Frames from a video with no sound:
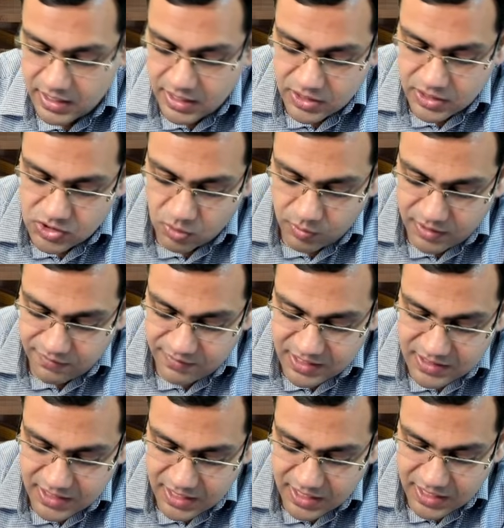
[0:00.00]
So what we are
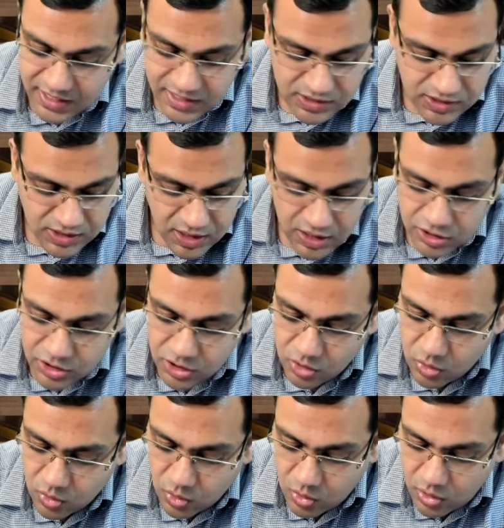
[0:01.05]
saying is, the
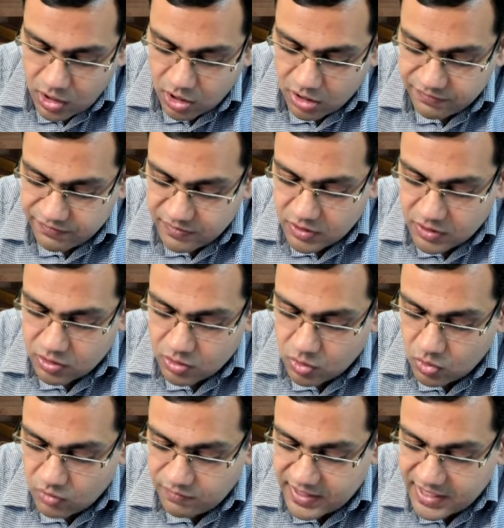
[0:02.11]
whole of
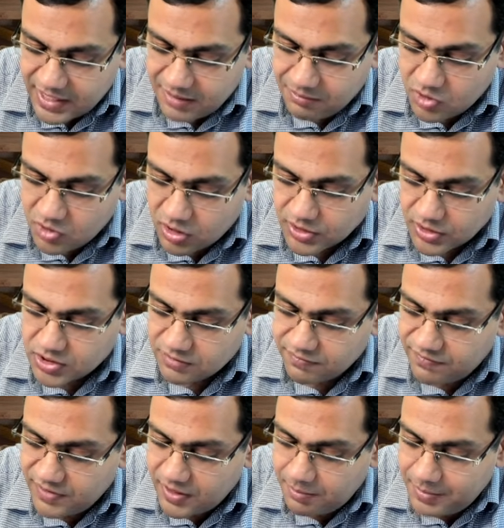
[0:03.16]
overtime cost
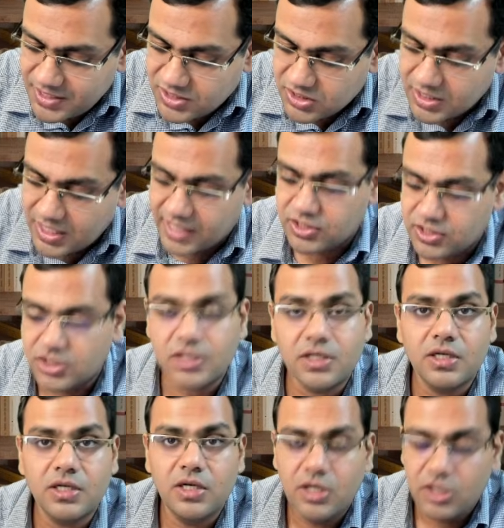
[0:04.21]
will be charged
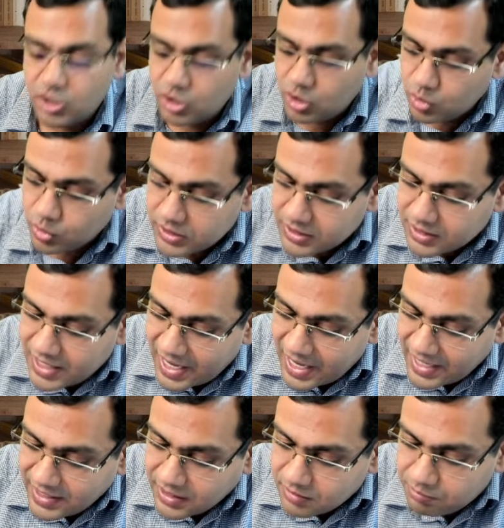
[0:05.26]
to
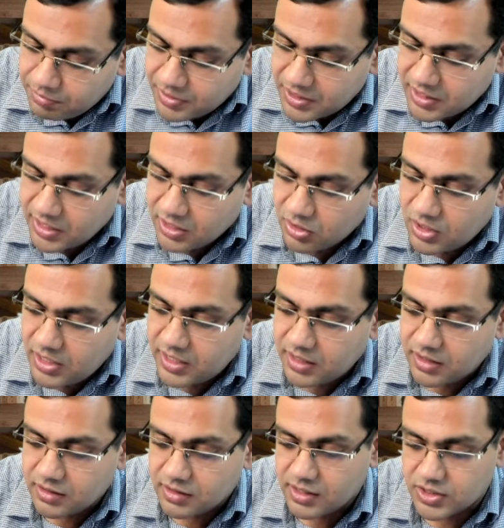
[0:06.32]
that particular
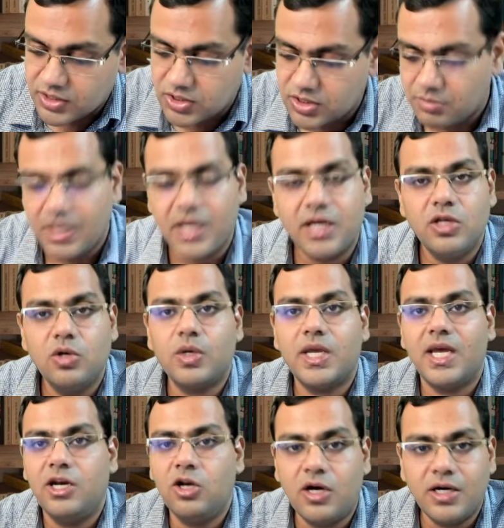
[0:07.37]
customer. You
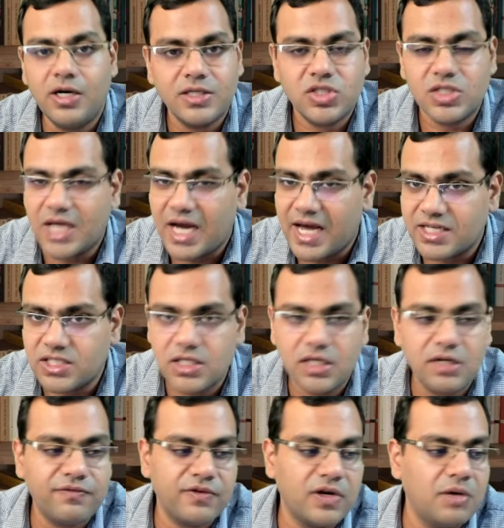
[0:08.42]
cannot charge it
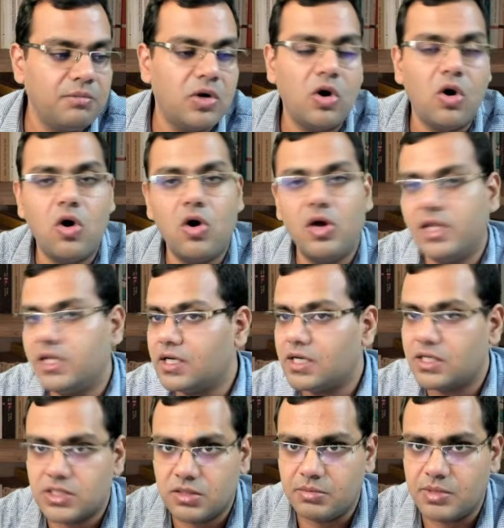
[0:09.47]
from all the
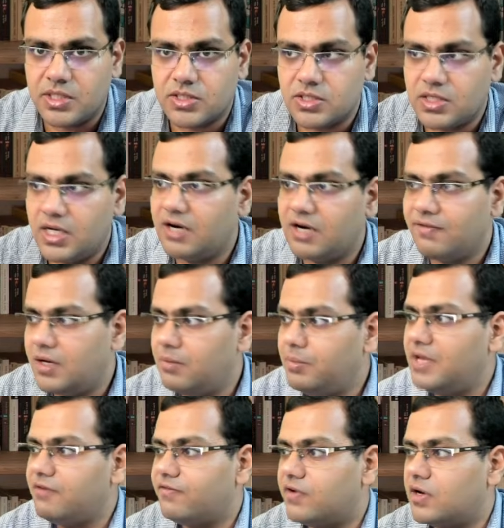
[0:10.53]
customers. It will
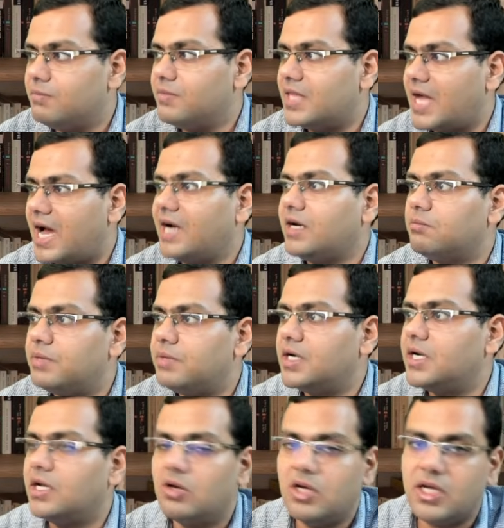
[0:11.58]
be from that
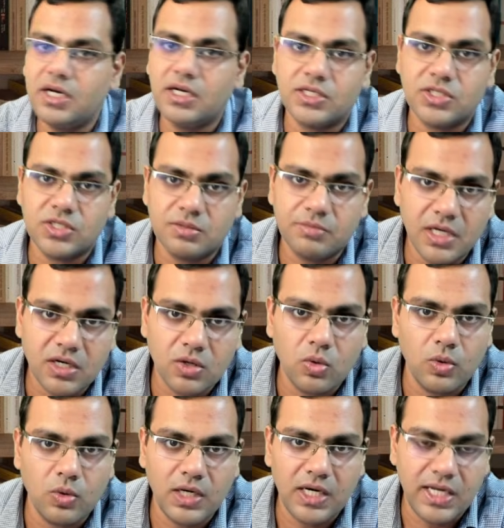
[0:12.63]
particular customer
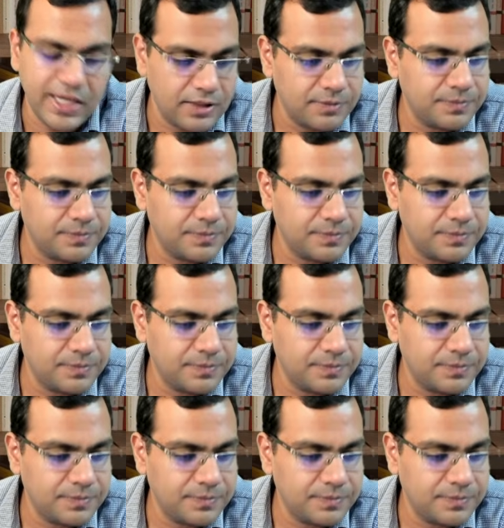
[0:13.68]
only.